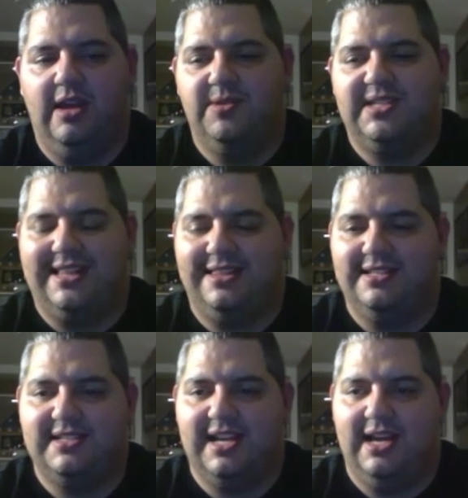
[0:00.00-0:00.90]
at
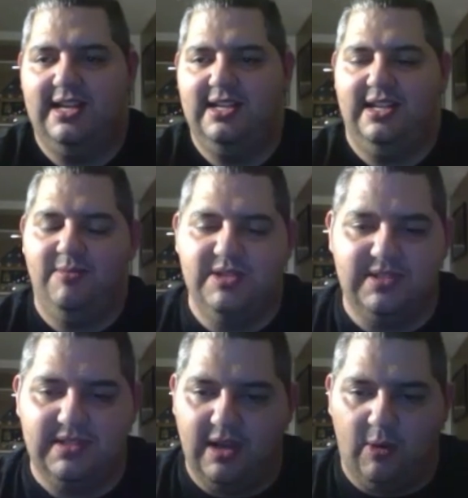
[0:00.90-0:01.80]
this time. It
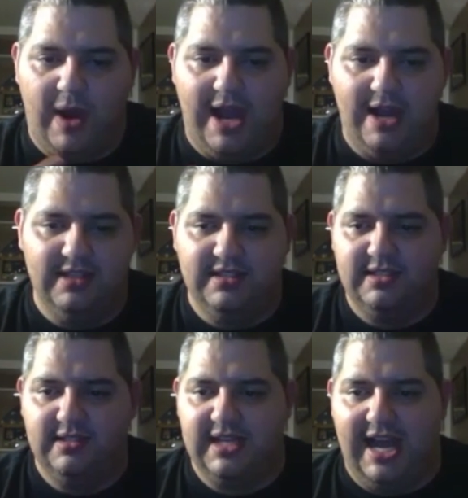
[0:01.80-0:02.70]
was around
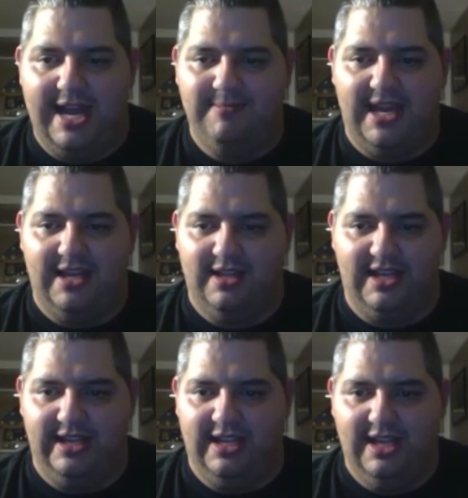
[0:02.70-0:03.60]
this time that
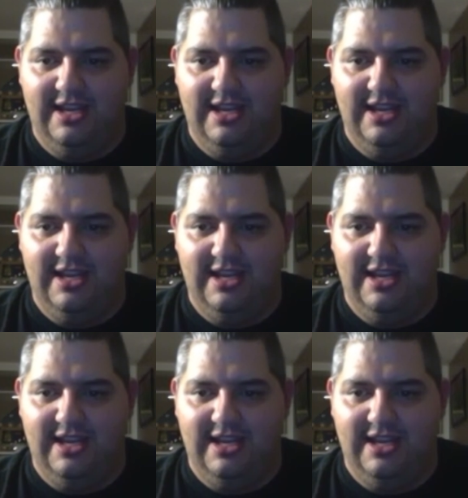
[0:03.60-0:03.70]
like